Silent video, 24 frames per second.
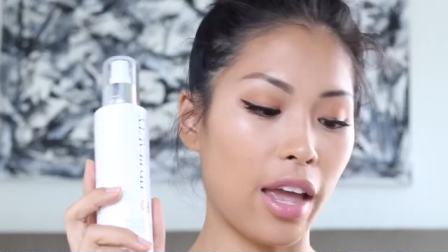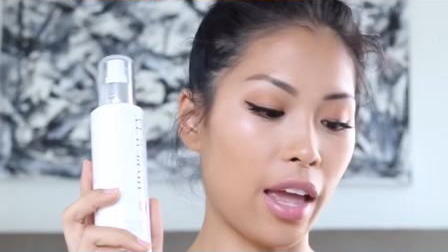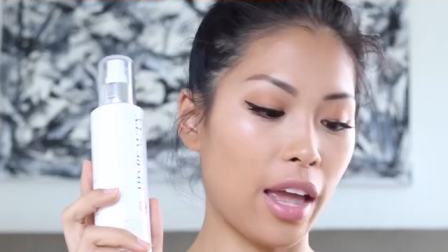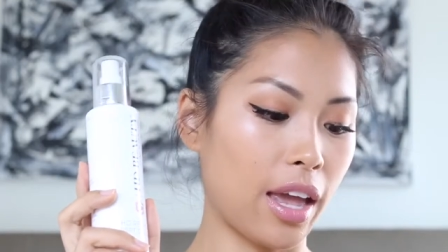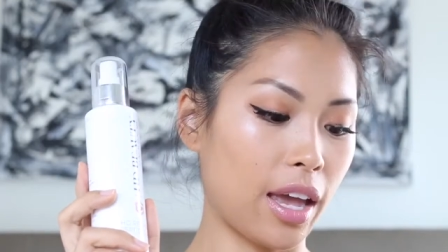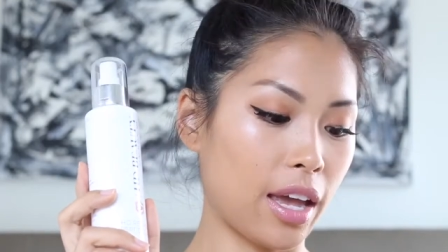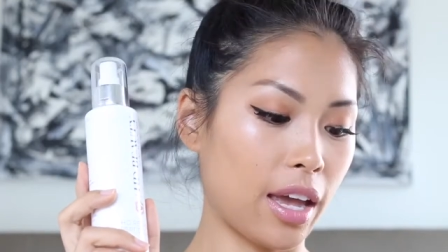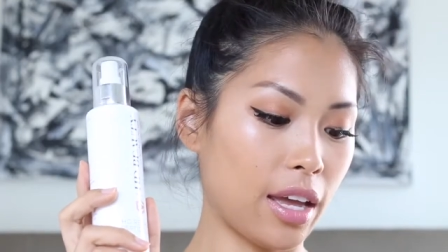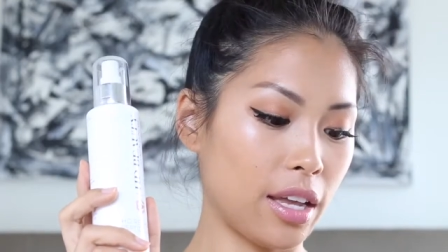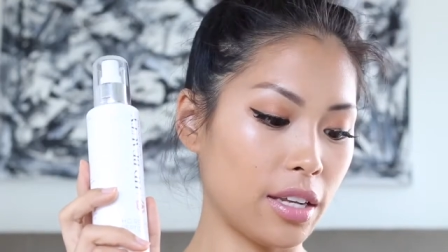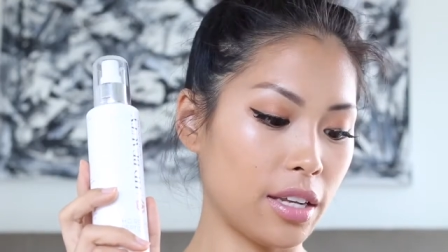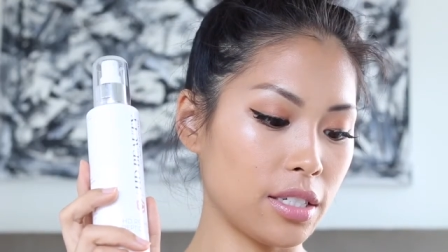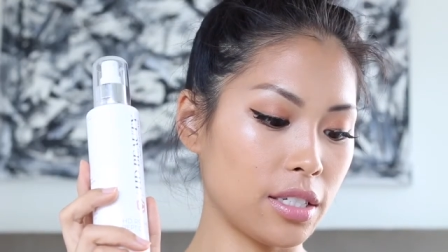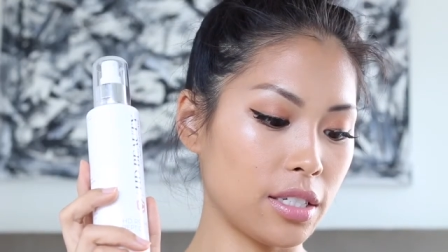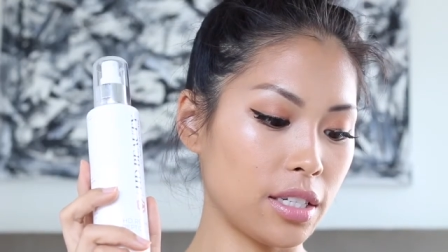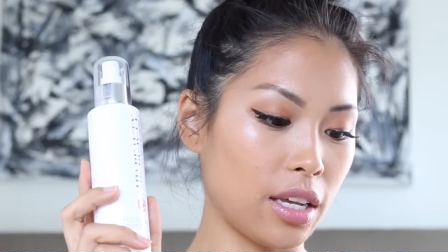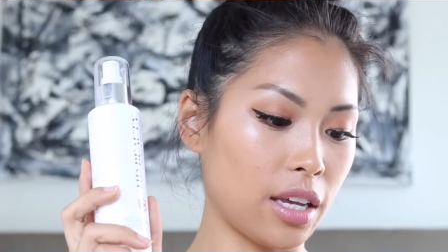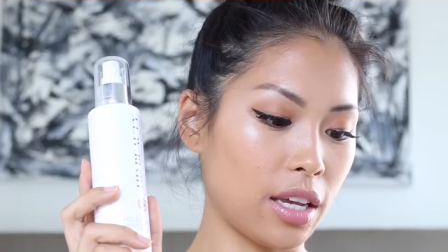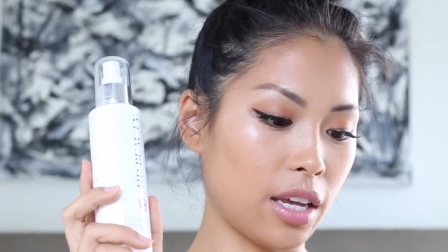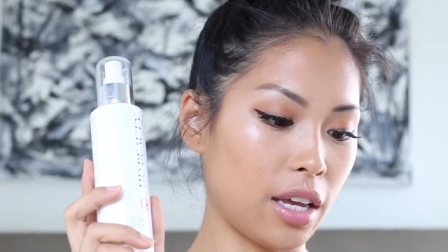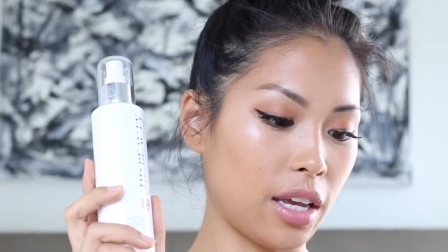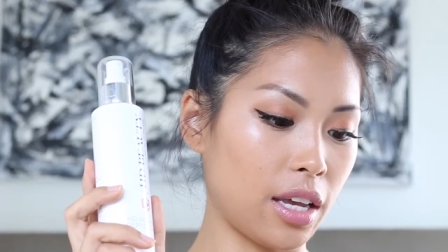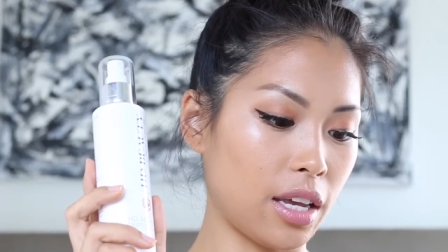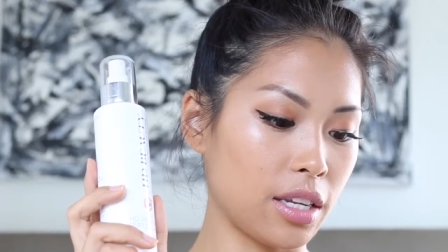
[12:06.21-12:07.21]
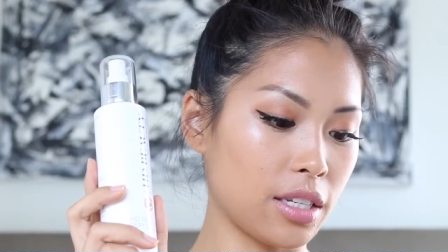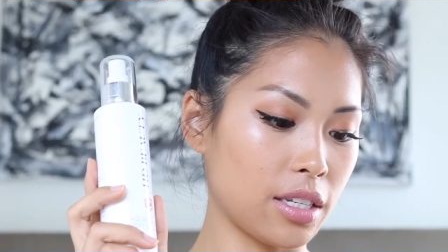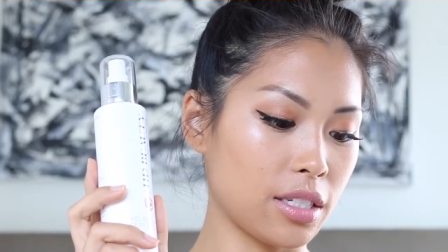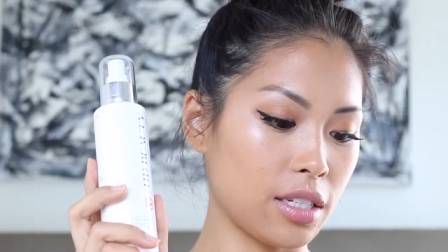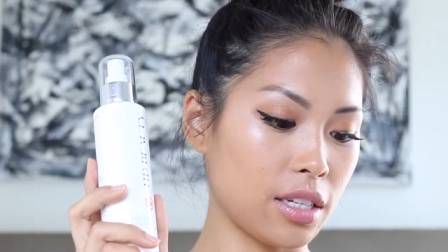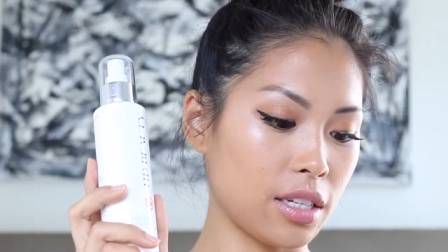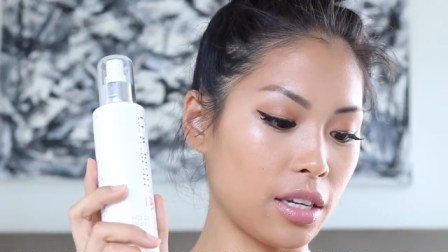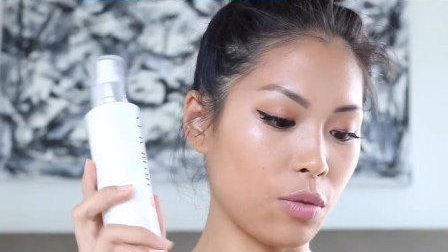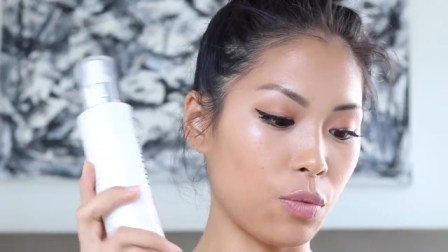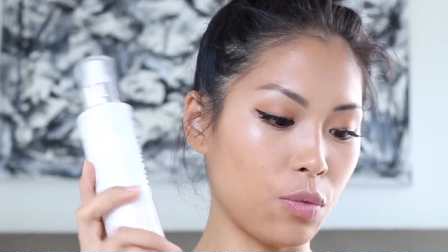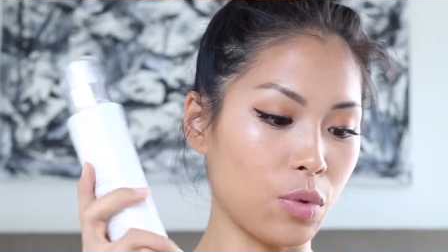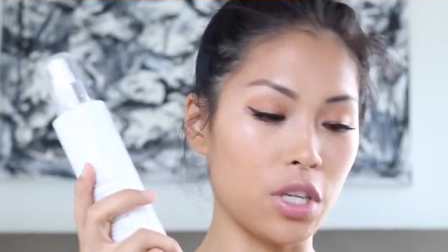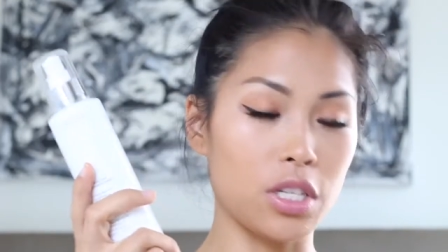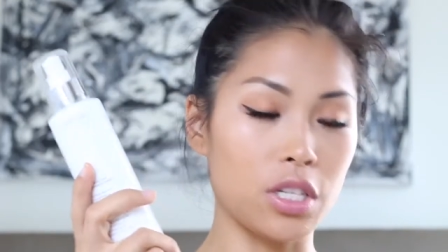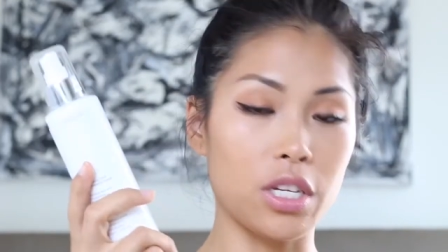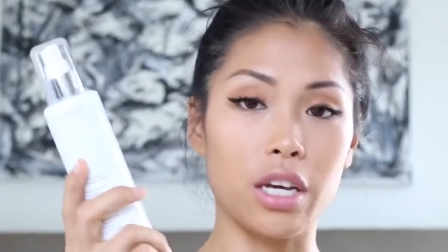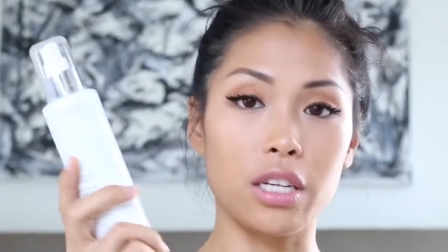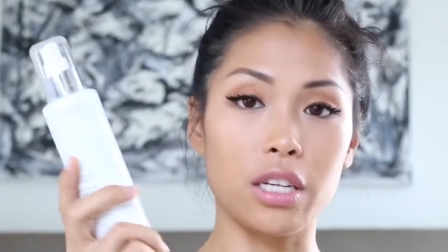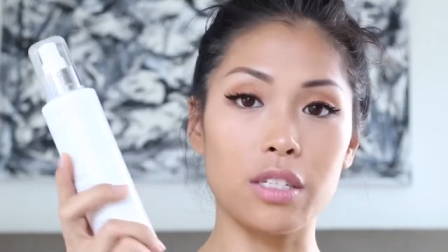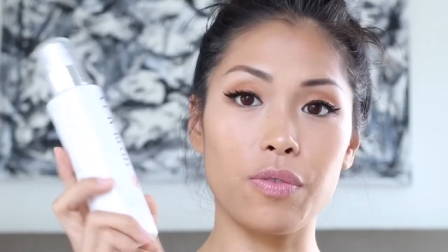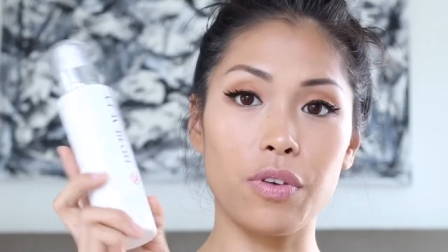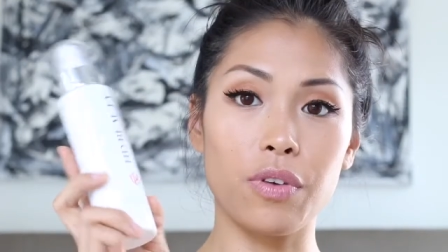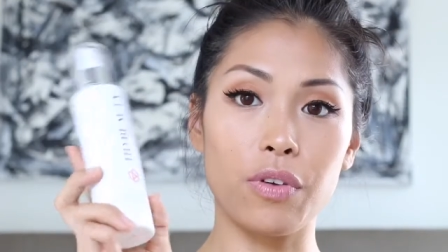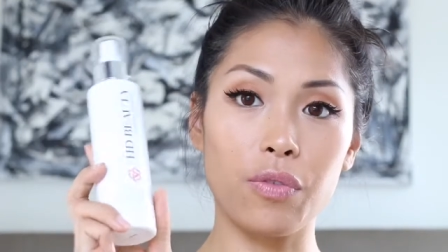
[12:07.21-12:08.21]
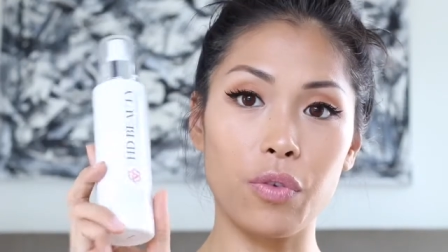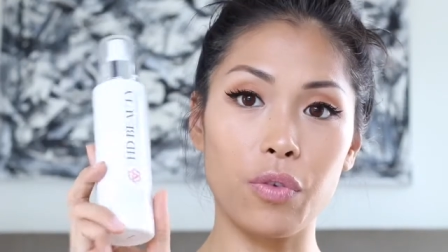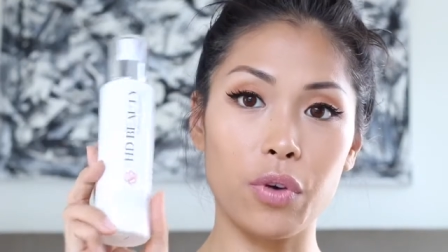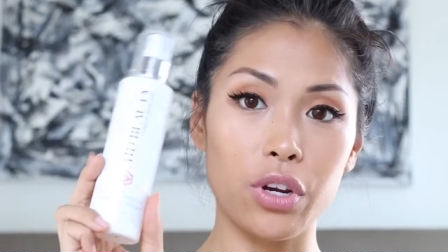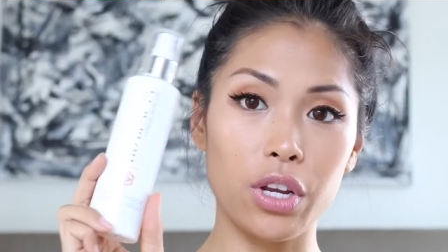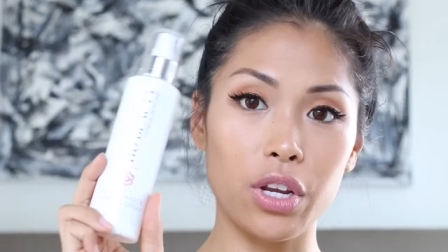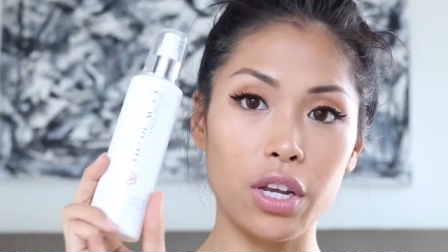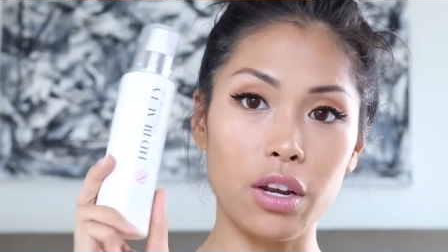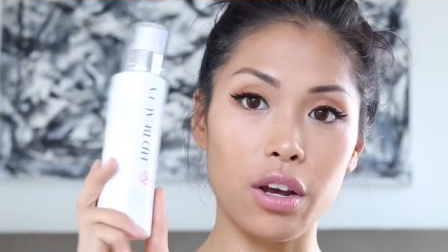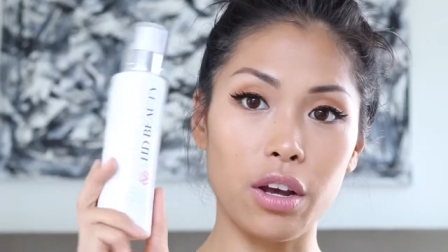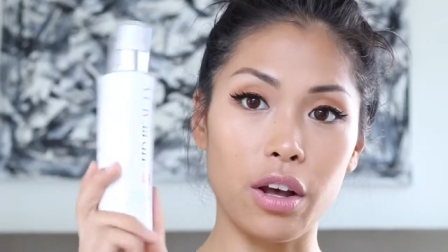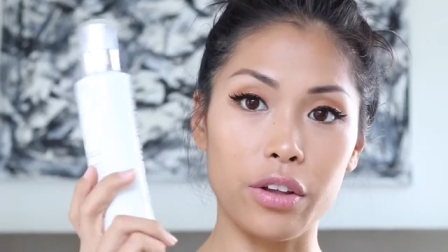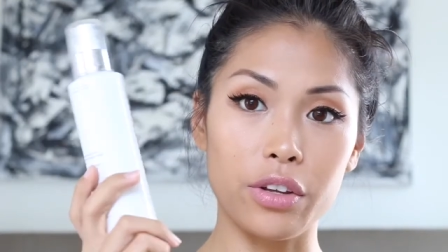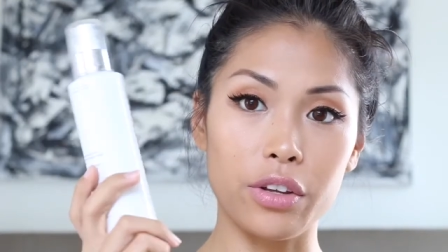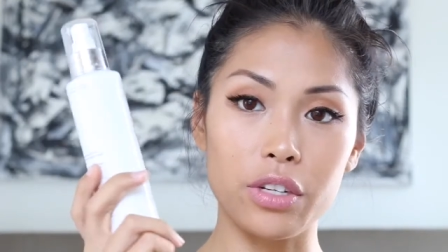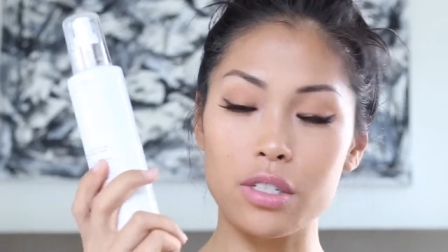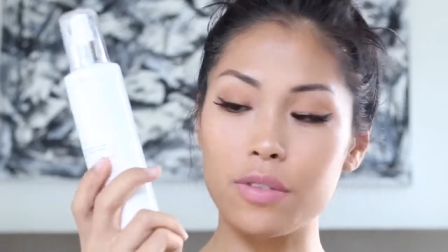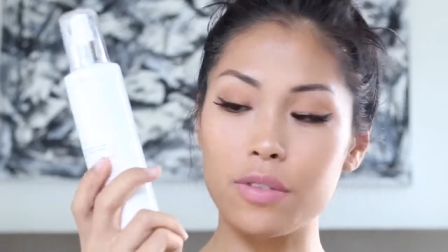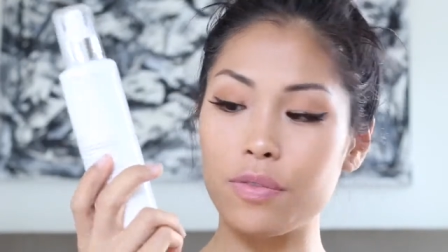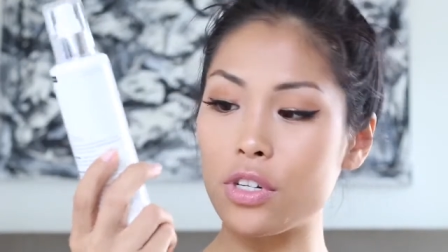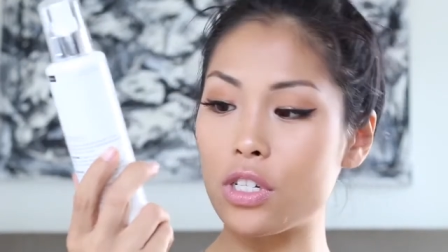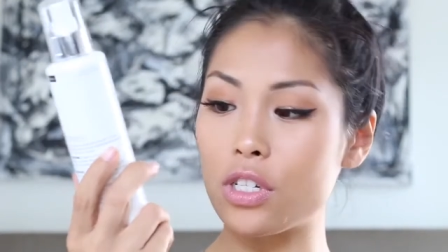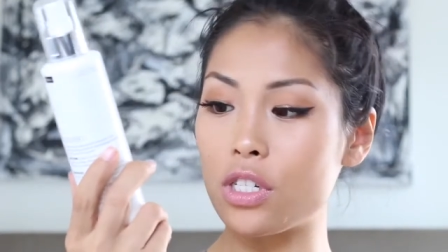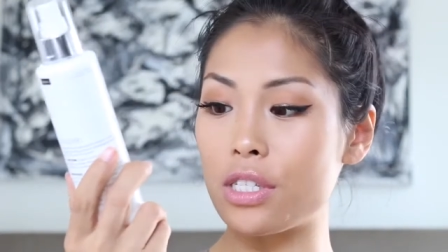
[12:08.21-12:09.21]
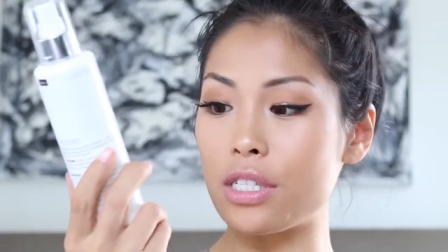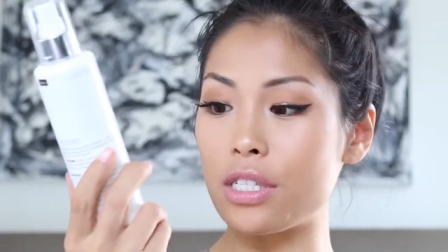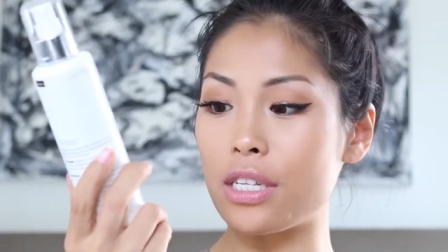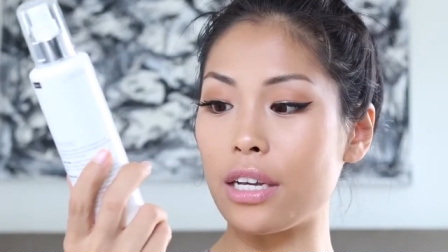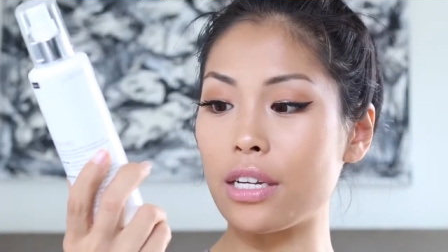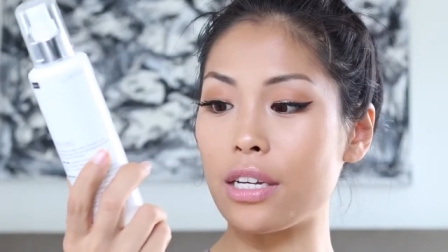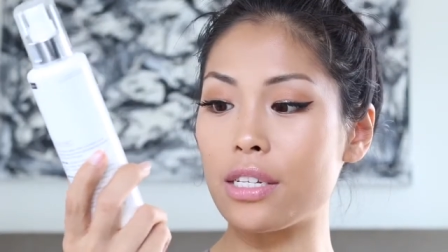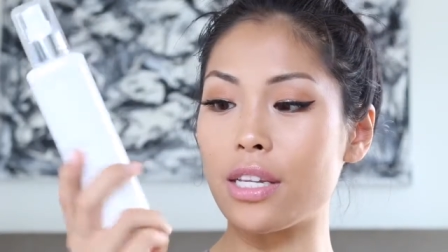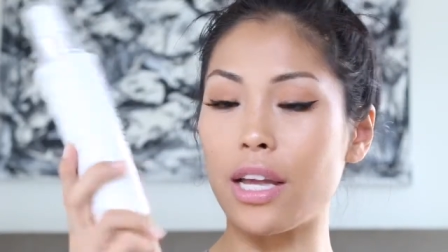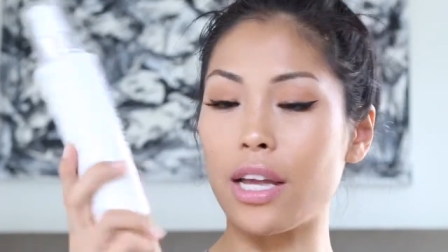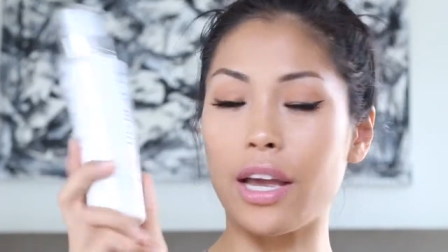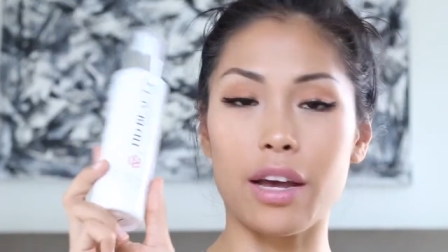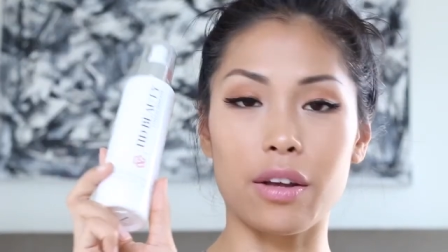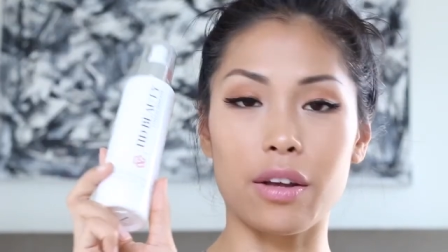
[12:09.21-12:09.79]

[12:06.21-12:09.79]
and it retails for $40 for six